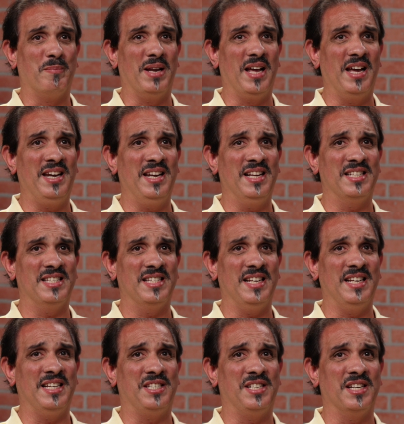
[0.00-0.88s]
Blindness
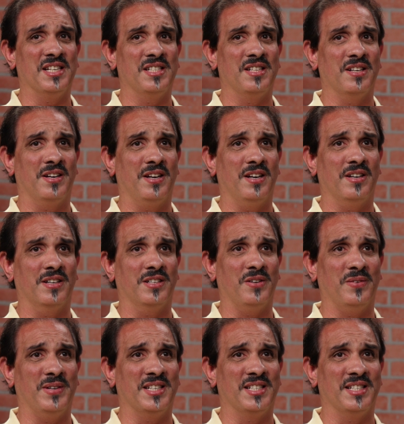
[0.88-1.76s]
is just a
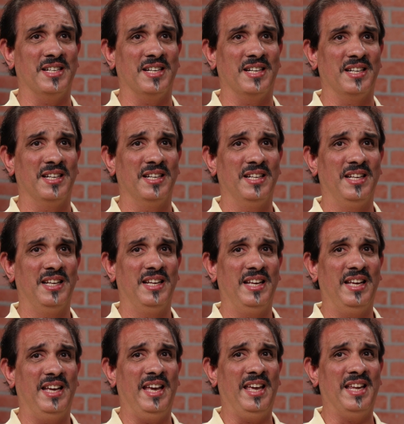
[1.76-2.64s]
characteristic.
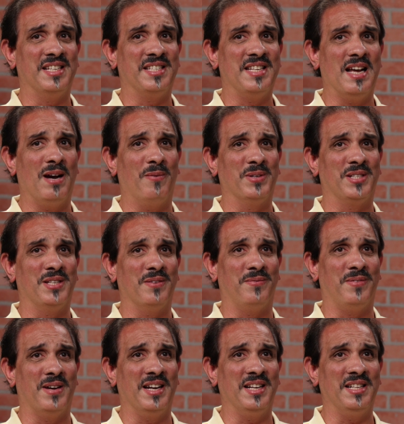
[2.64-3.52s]
It is not what
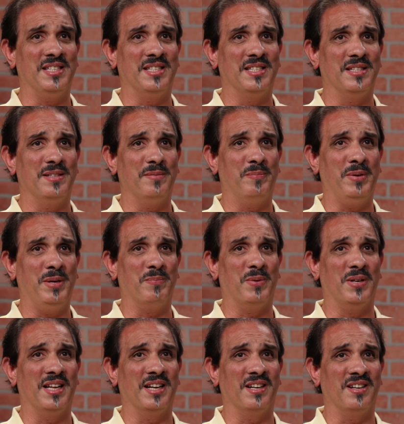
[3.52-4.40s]
defines
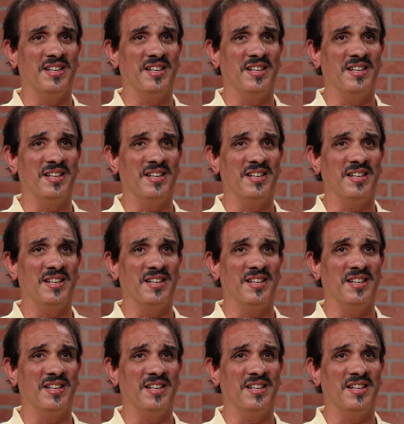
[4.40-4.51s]
people like